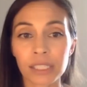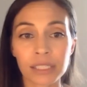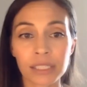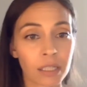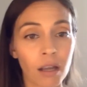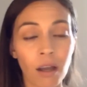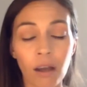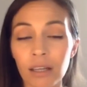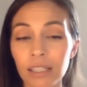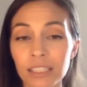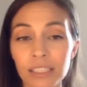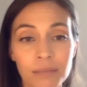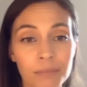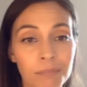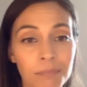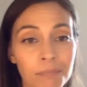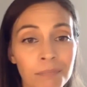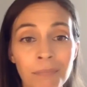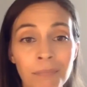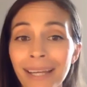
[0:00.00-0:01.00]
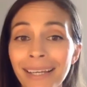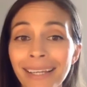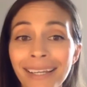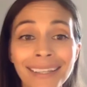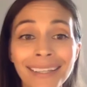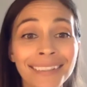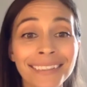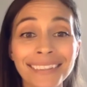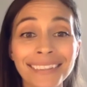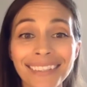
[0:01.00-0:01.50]
cost
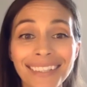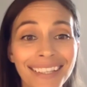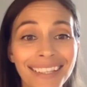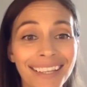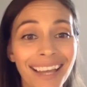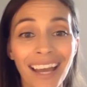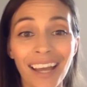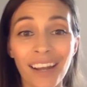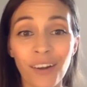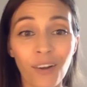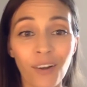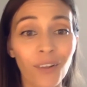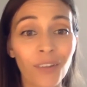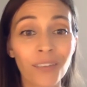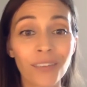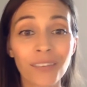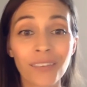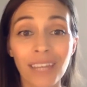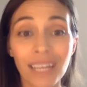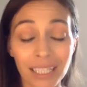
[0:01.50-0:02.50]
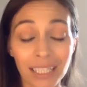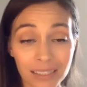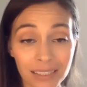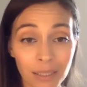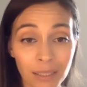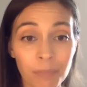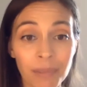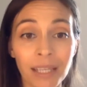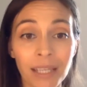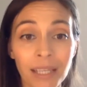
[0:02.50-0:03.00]
money at all. And it's
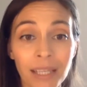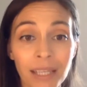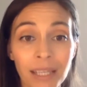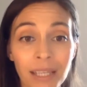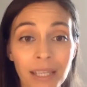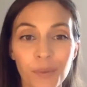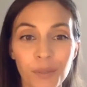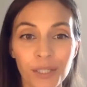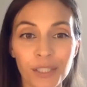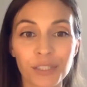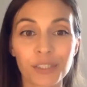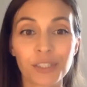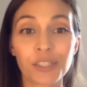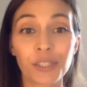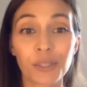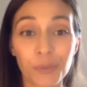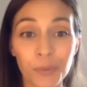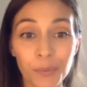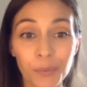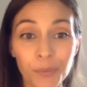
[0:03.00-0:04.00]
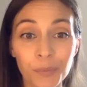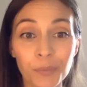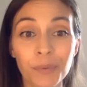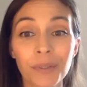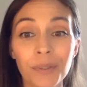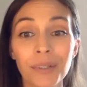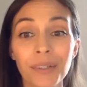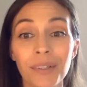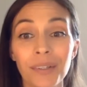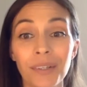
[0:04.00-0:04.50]
something that you can do
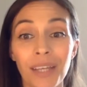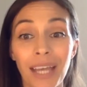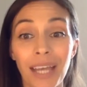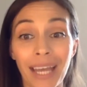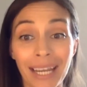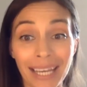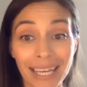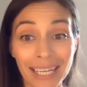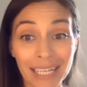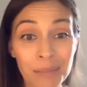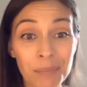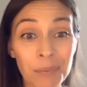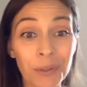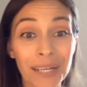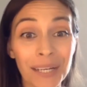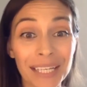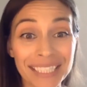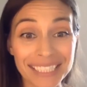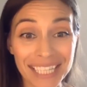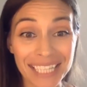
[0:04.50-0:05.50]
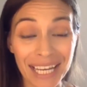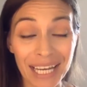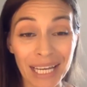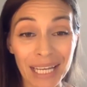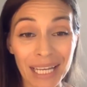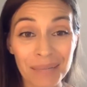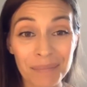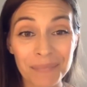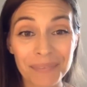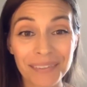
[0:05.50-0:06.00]
at any point in
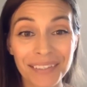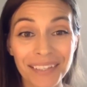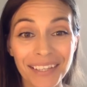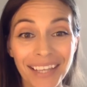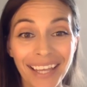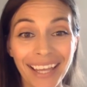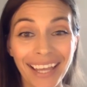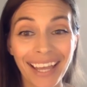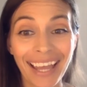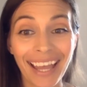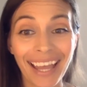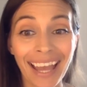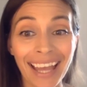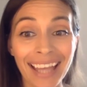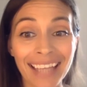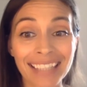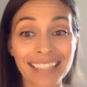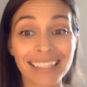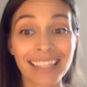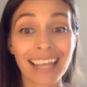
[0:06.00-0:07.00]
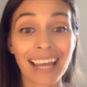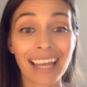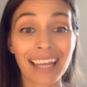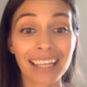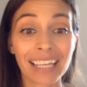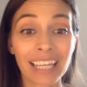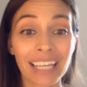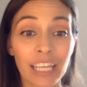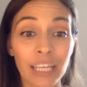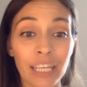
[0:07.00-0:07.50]
time. And that
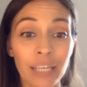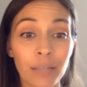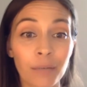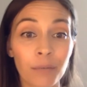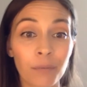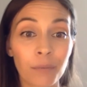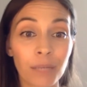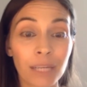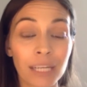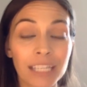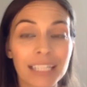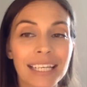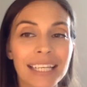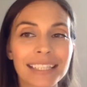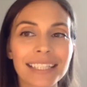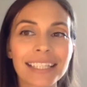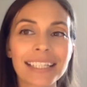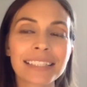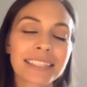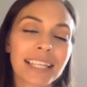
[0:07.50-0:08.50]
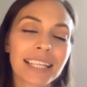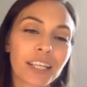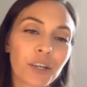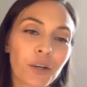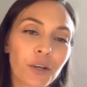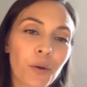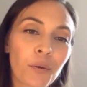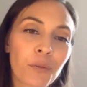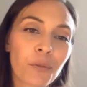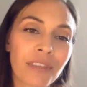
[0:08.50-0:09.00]
it's like
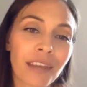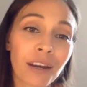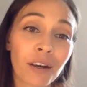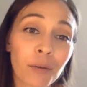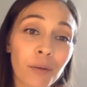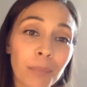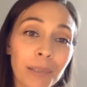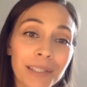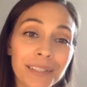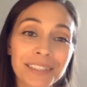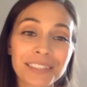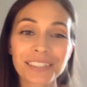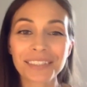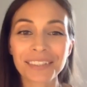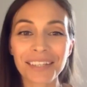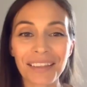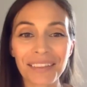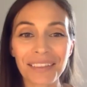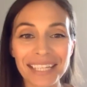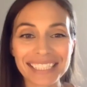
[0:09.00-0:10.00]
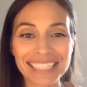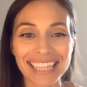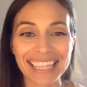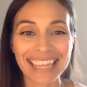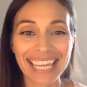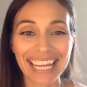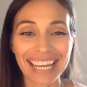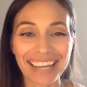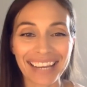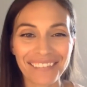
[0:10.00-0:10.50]
your own therapist. I like to
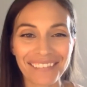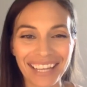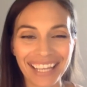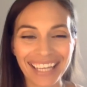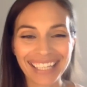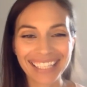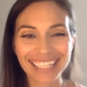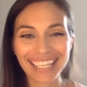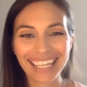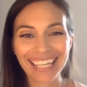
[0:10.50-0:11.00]
think of it.